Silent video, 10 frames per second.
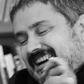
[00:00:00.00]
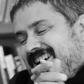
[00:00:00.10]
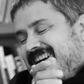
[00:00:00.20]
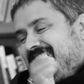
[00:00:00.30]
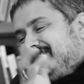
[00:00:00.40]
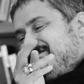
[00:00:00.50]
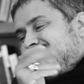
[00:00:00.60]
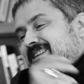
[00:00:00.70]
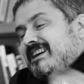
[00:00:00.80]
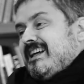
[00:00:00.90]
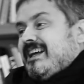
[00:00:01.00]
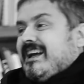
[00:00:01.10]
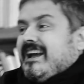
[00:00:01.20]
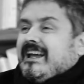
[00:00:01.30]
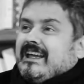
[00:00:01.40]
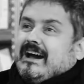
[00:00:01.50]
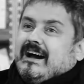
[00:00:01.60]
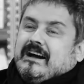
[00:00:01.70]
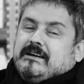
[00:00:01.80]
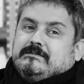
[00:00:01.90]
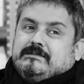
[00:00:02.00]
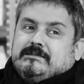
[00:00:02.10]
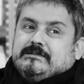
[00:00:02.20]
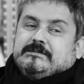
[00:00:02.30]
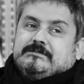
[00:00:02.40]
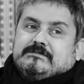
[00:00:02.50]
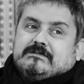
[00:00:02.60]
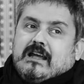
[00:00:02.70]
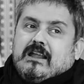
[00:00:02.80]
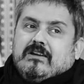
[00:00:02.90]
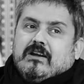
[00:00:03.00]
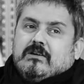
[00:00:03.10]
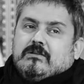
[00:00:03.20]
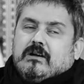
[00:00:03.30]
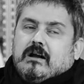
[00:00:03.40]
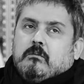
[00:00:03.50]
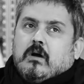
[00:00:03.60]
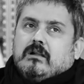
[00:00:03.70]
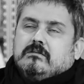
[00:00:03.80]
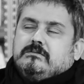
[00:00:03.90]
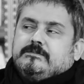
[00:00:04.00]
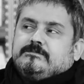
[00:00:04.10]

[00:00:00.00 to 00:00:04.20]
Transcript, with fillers: um, um, I don't know. Well,